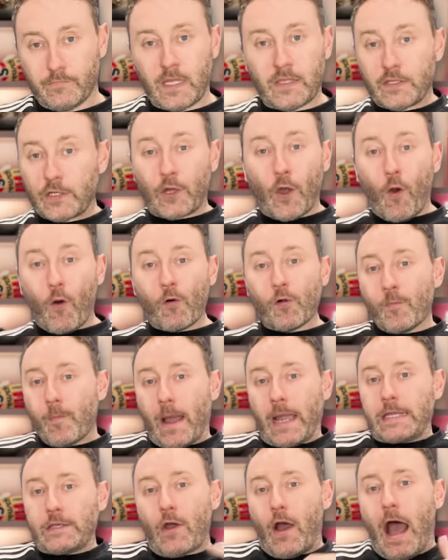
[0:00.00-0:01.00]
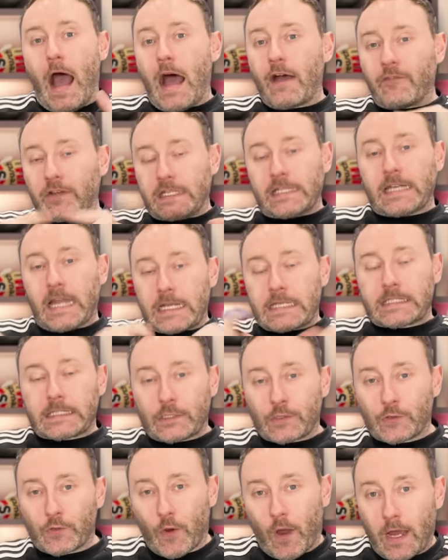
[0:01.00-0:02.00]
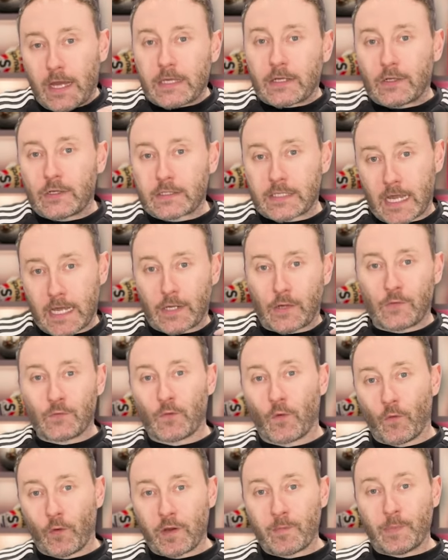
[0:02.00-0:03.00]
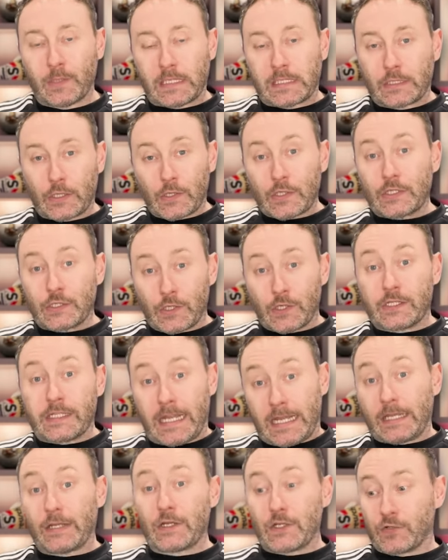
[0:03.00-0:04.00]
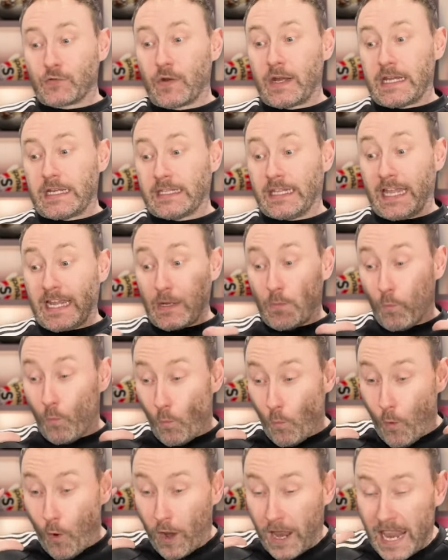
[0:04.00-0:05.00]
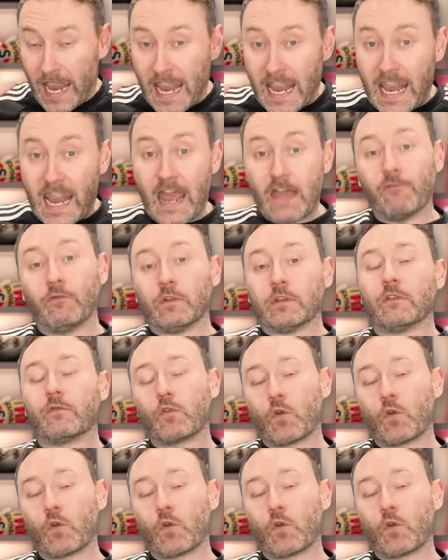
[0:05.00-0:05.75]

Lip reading: And the goal might not have any nice little triangles I can draw on it, but it does just illustrate like what level of